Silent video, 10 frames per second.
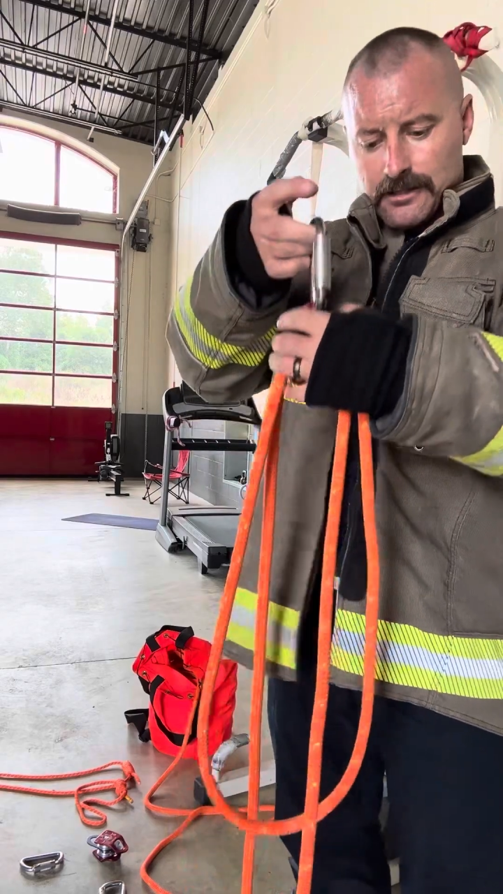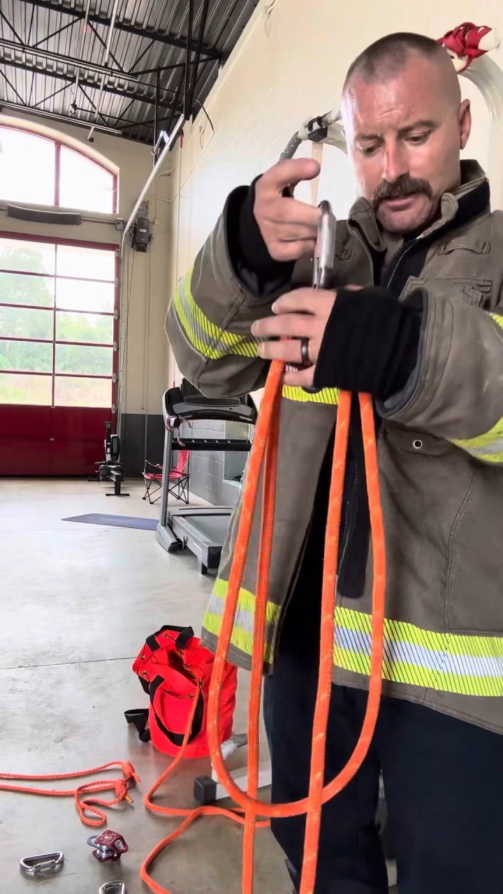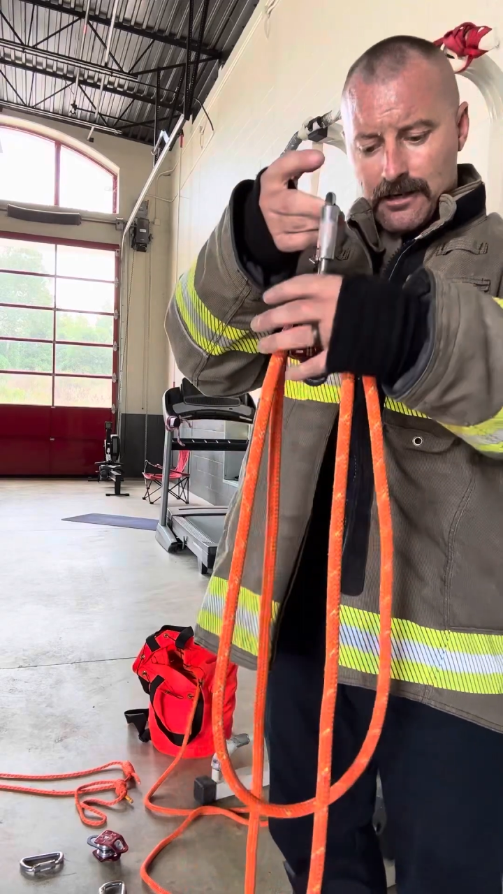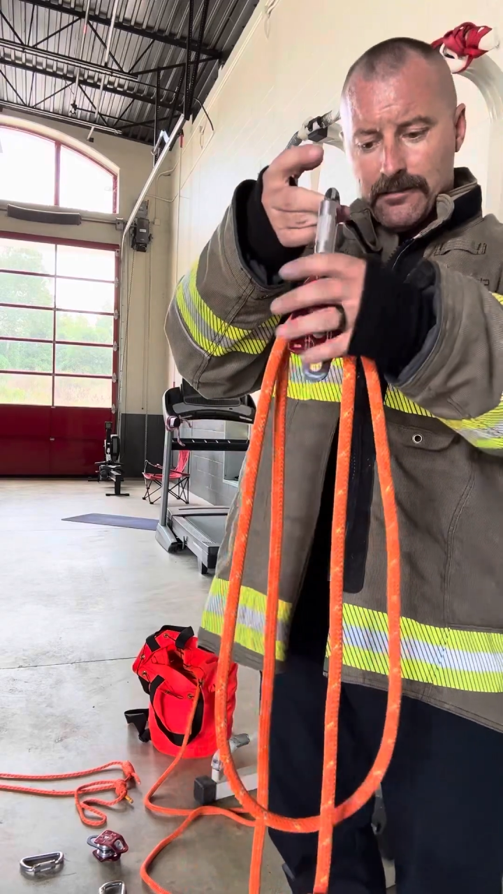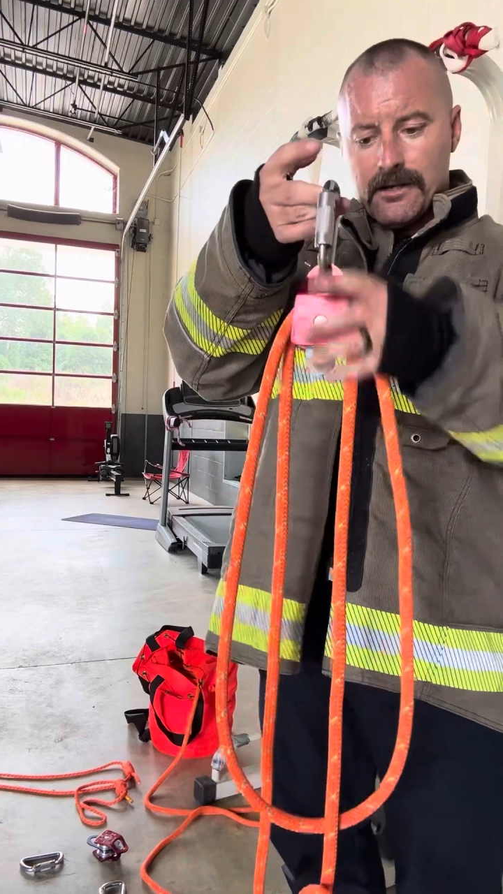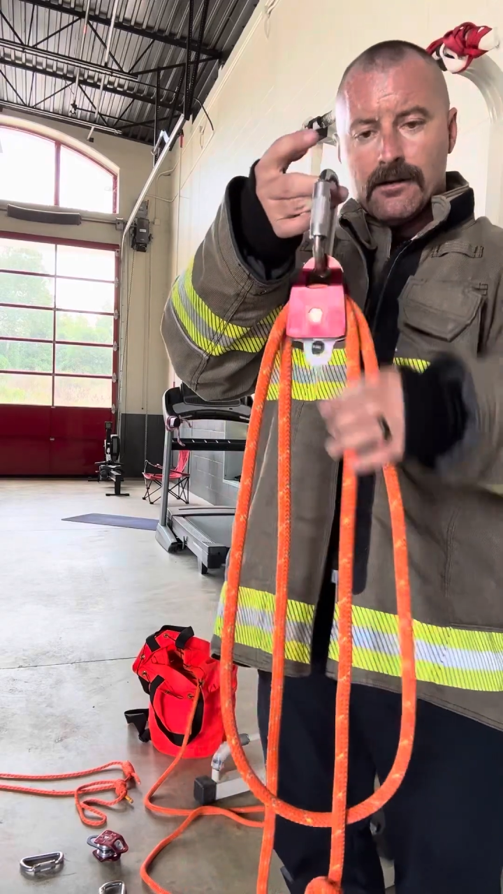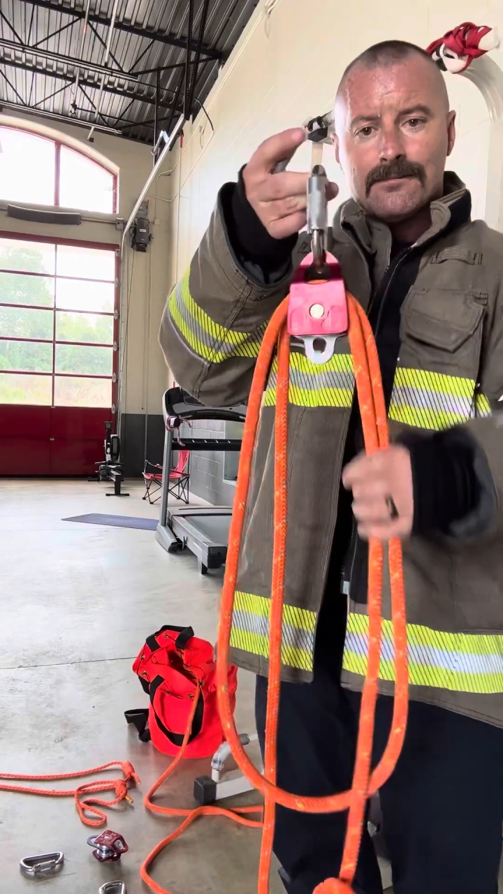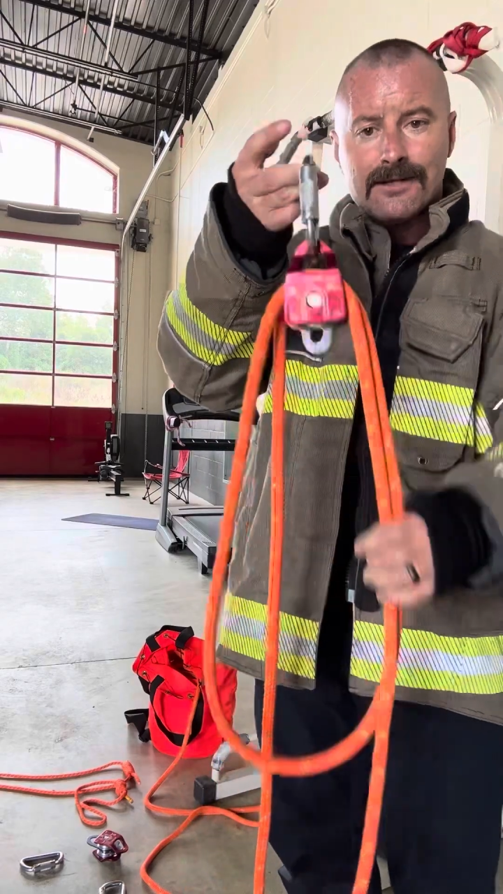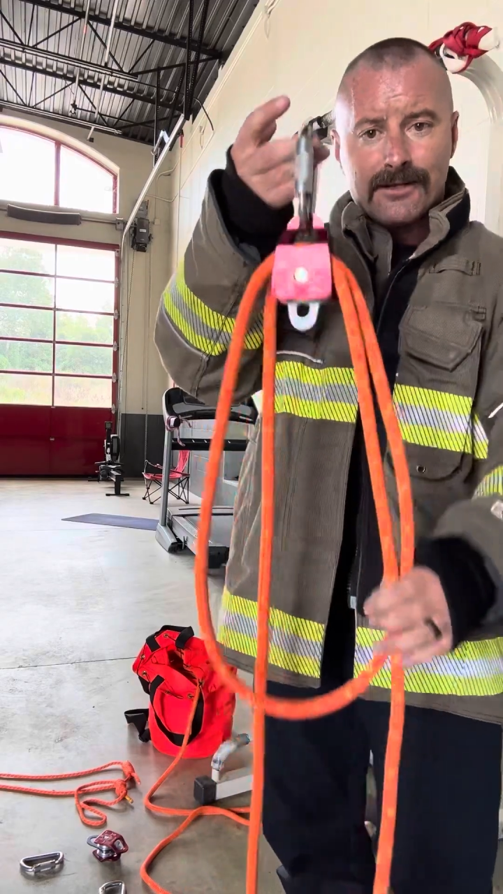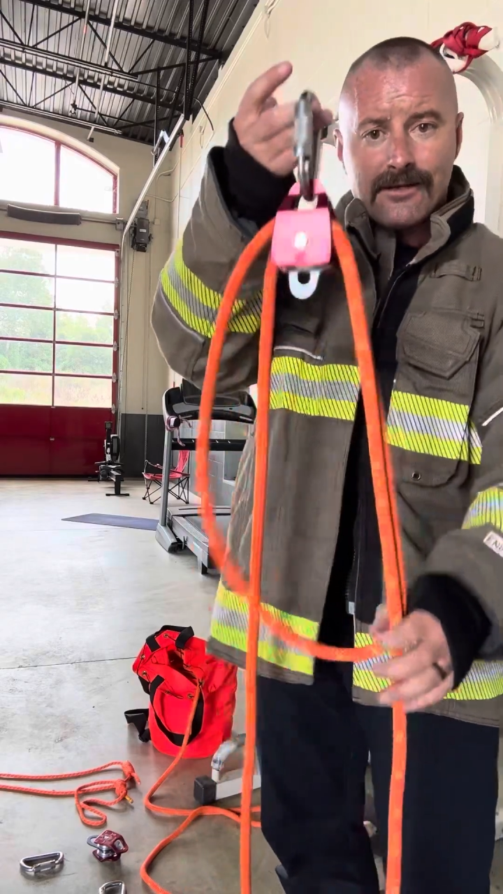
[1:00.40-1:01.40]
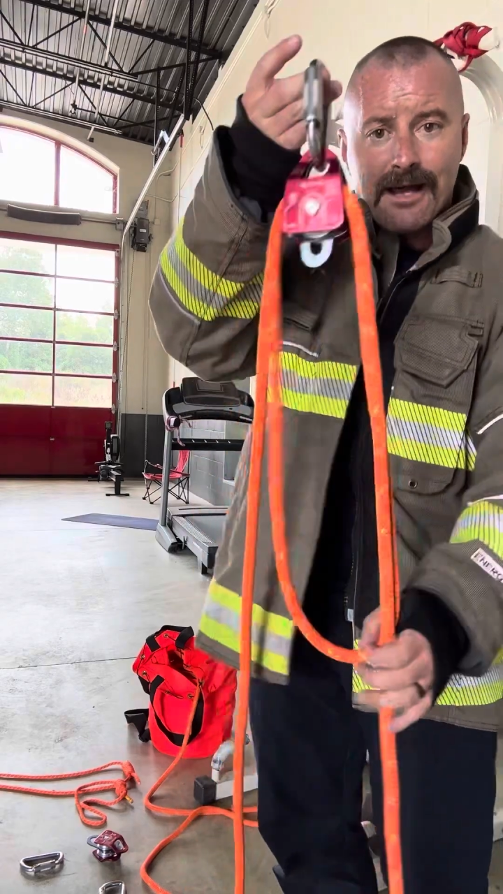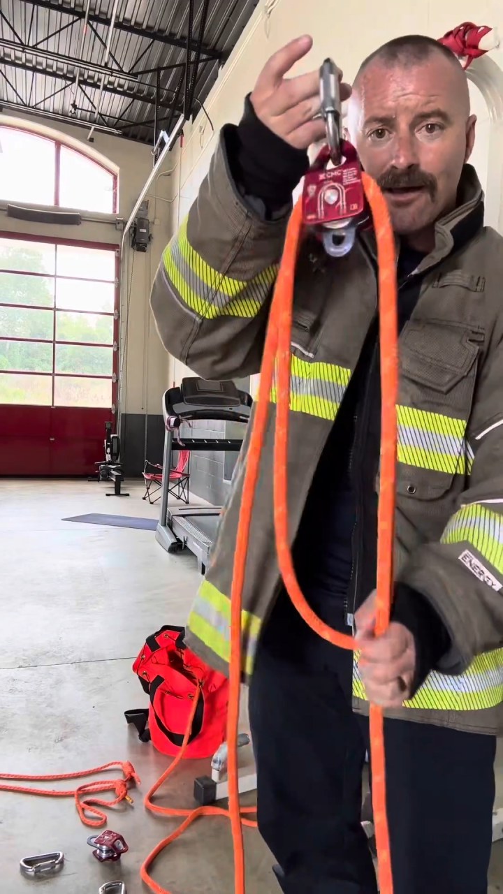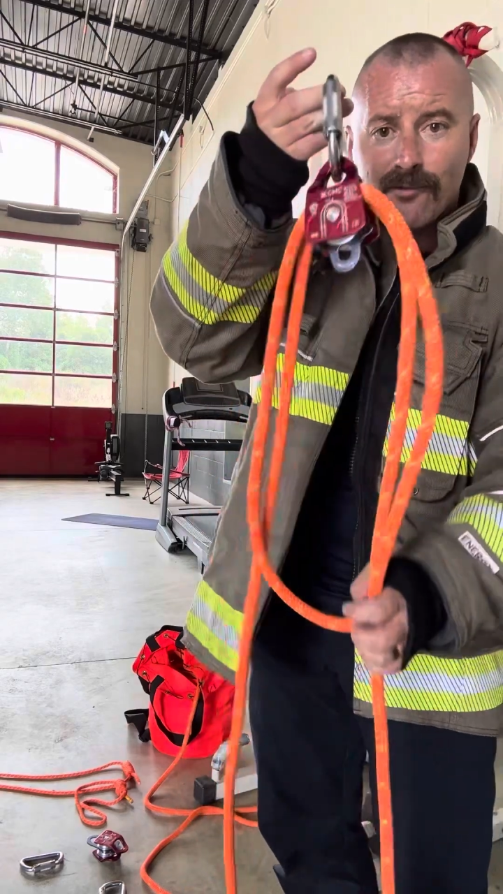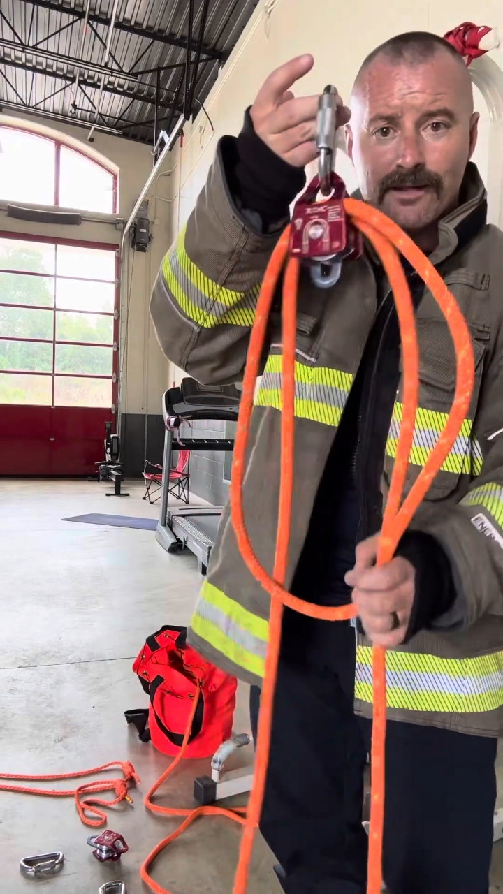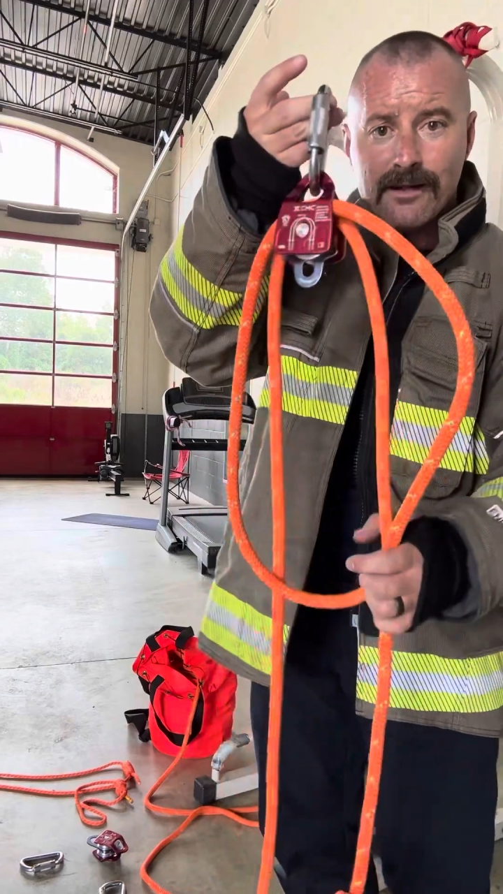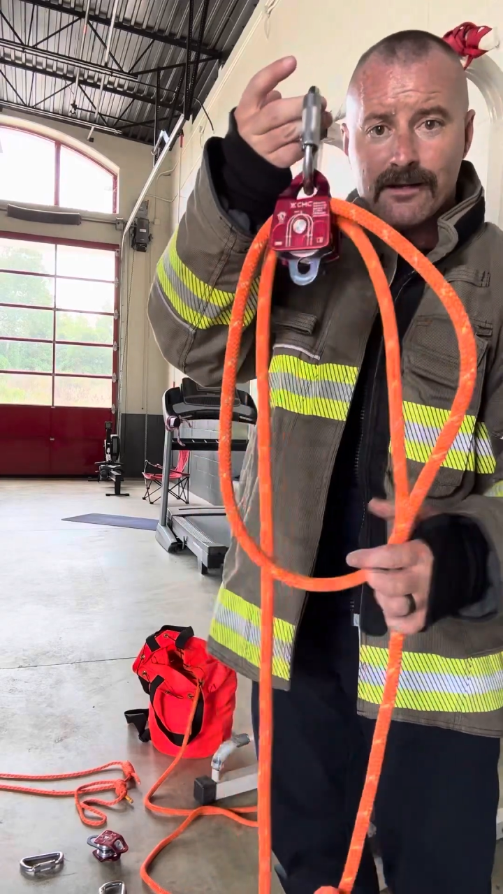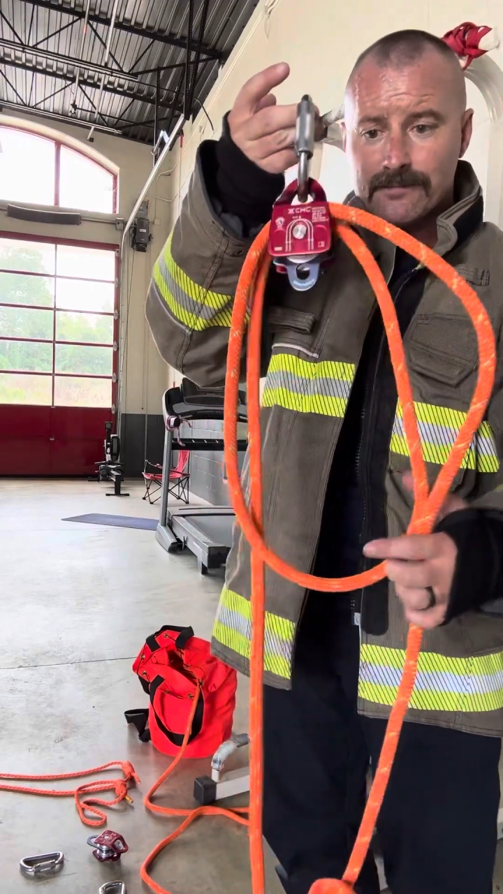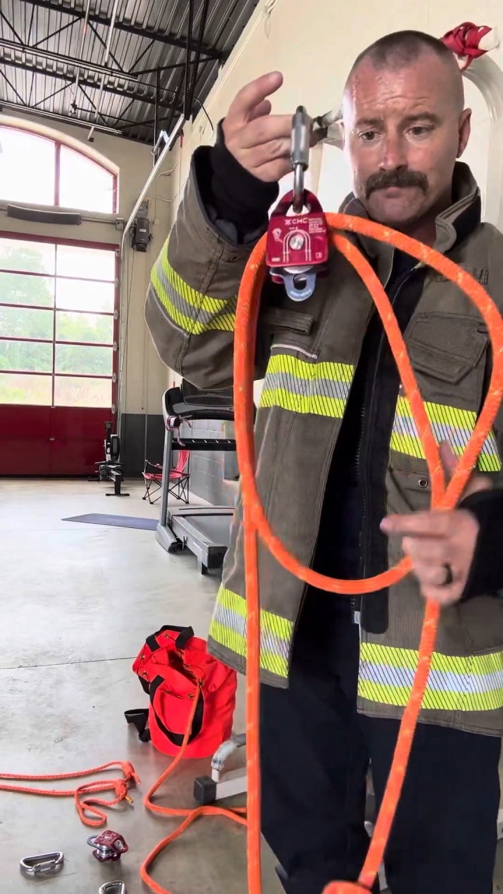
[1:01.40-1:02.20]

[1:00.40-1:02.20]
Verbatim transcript: carabiner up. Look, you're halfway there.